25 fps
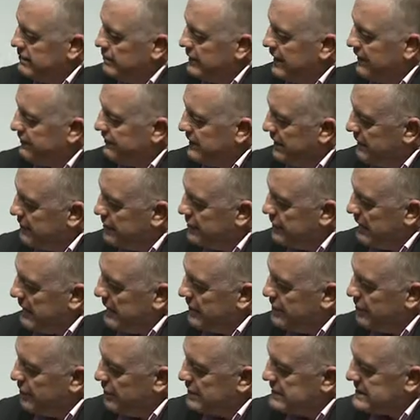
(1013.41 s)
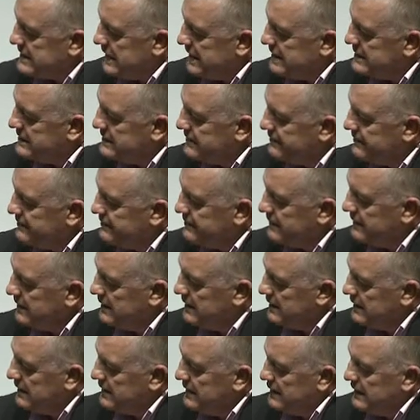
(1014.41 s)
We have to have great content.
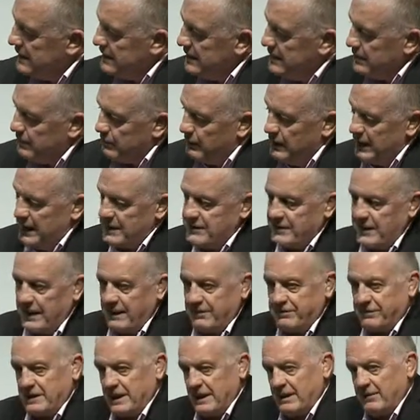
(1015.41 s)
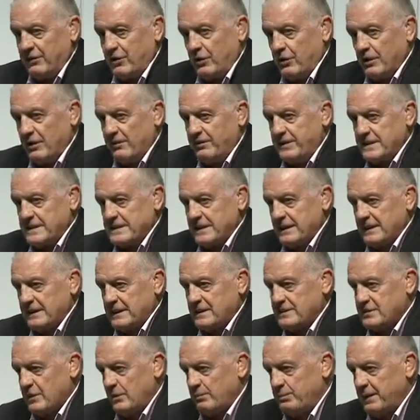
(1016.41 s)
We actually have to have all the
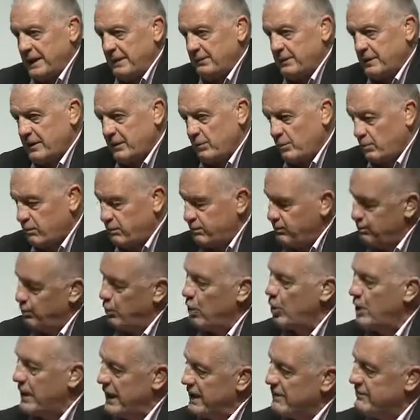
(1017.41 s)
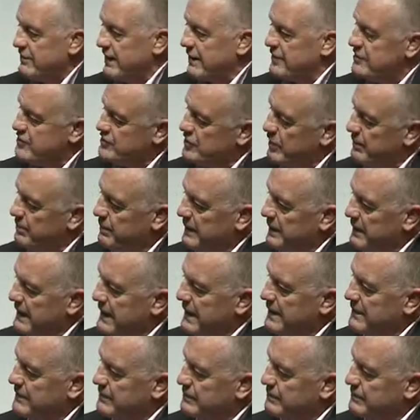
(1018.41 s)
facilities so people can walk into our shop and
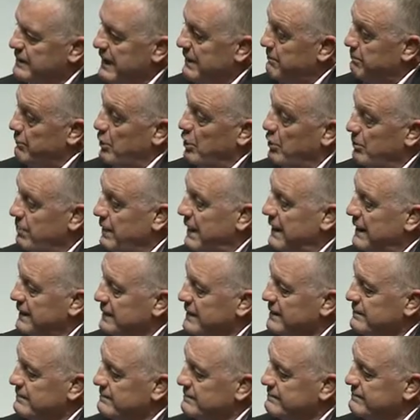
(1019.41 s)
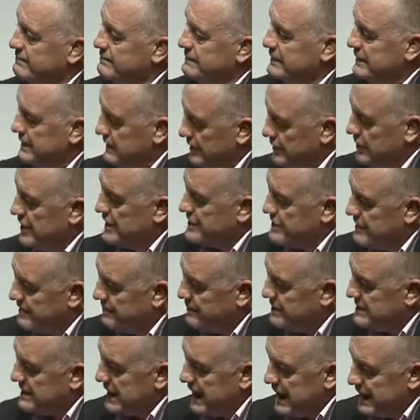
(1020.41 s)
get mobile
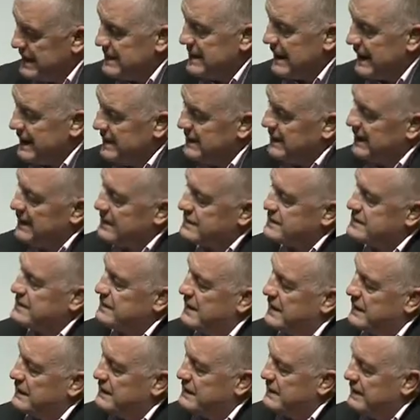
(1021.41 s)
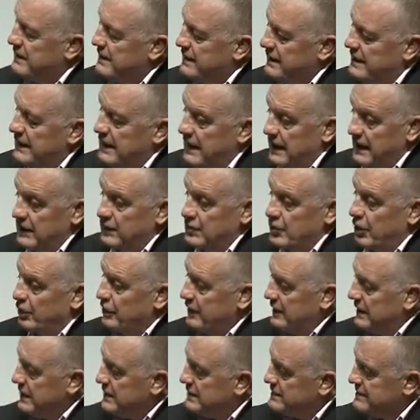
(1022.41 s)
customers and
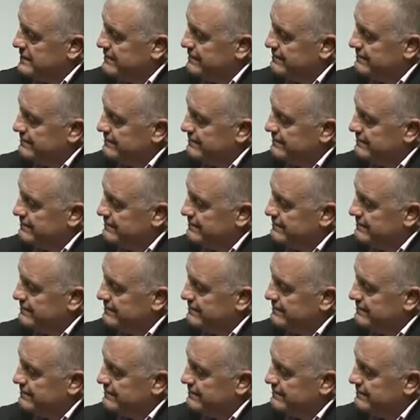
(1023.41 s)
colleagues.